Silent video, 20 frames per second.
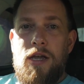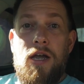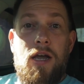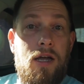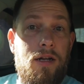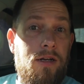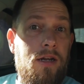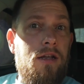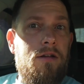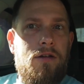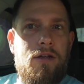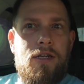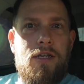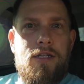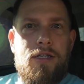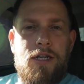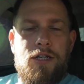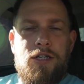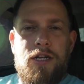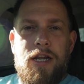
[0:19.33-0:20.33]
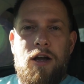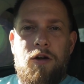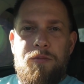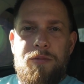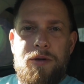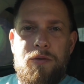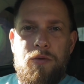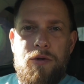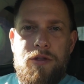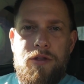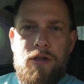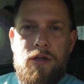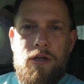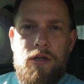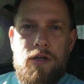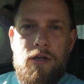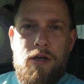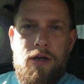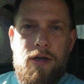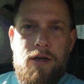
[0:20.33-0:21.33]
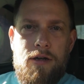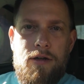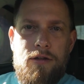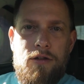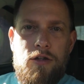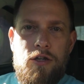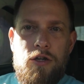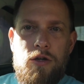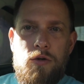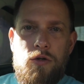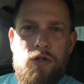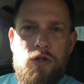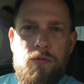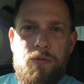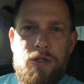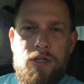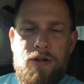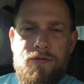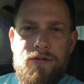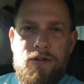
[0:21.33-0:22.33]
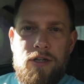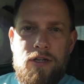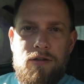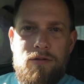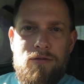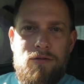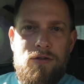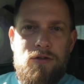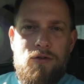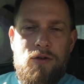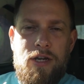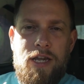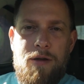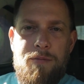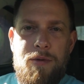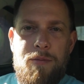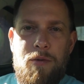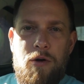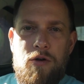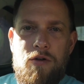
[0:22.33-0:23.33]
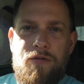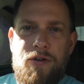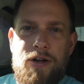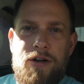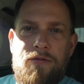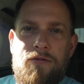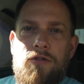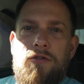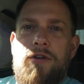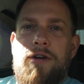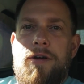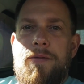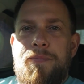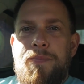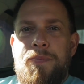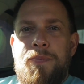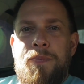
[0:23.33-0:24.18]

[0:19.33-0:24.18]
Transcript: and he's actually helped me with the YouTube stuff to sort of get me motivated for it.